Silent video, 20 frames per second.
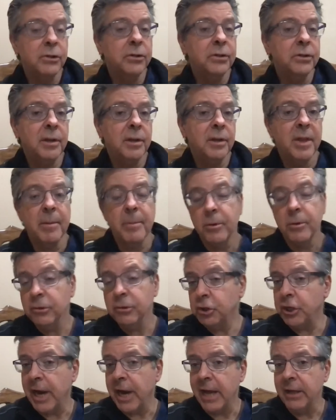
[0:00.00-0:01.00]
are some of the
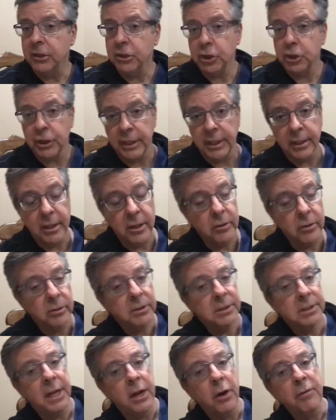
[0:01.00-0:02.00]
most challenging.
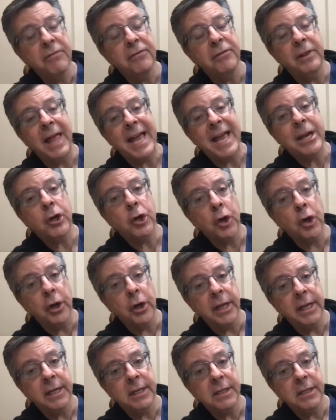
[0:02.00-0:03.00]
Those, you know, flank
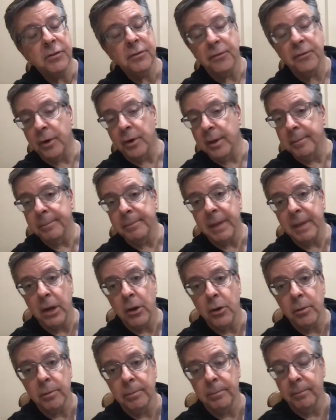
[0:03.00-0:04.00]
hernias from,
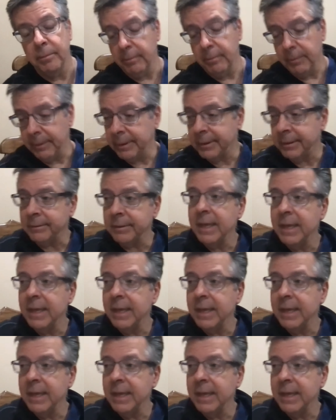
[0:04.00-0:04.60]
you know,